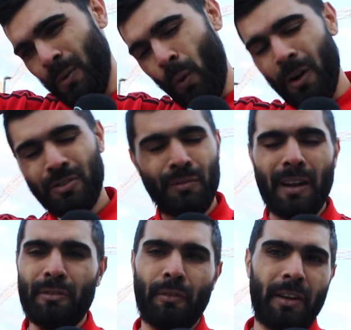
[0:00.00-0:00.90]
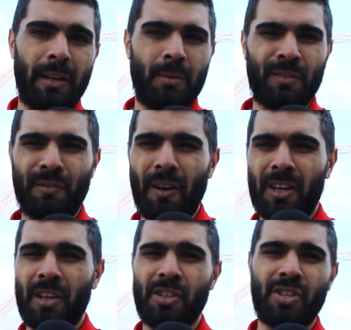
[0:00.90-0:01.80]
whilst the referee was
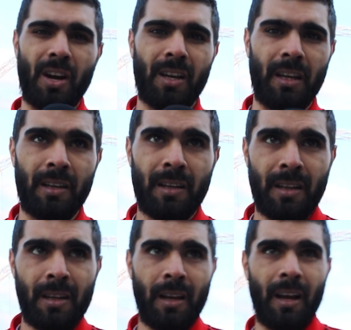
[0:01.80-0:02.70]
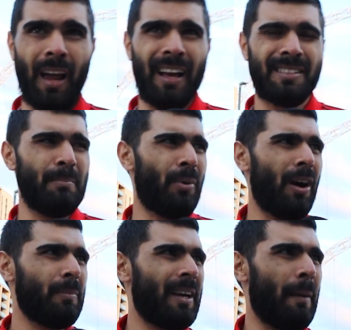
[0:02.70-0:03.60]
fucking shocking, like I seen
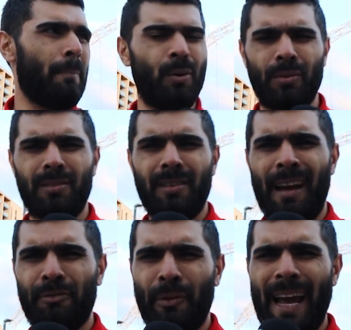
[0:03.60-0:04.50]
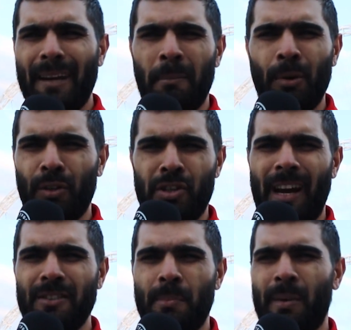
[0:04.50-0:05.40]
Pogba get booked after he hadn't booked a
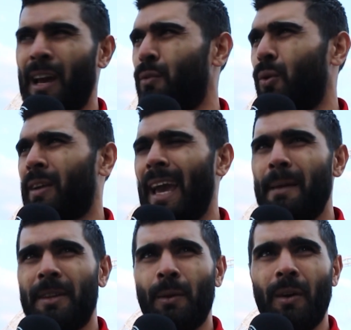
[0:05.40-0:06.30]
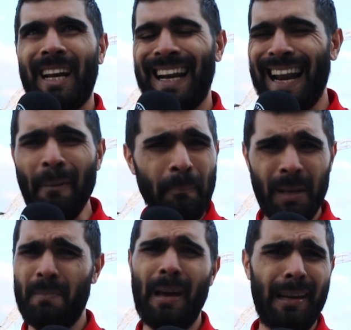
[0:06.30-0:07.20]
Chelsea player all game, and they were
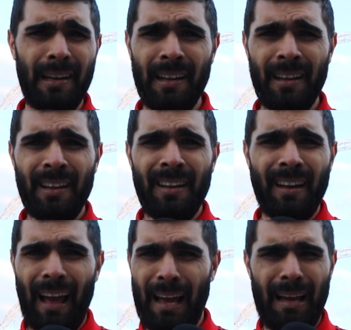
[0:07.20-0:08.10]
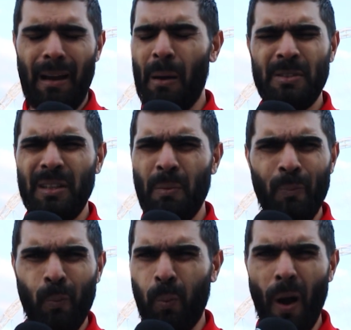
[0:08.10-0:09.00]
clamping, man. Like I was
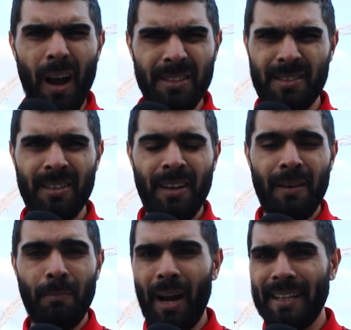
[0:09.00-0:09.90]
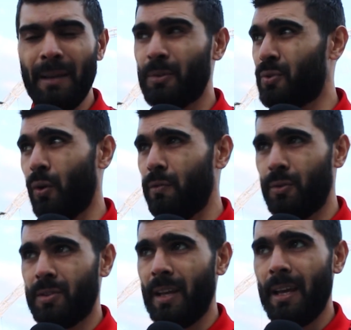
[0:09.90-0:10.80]
thinking, what? Mike Dean was
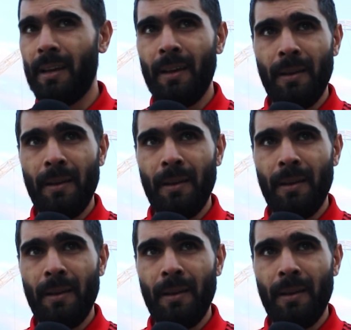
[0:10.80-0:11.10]
awful today,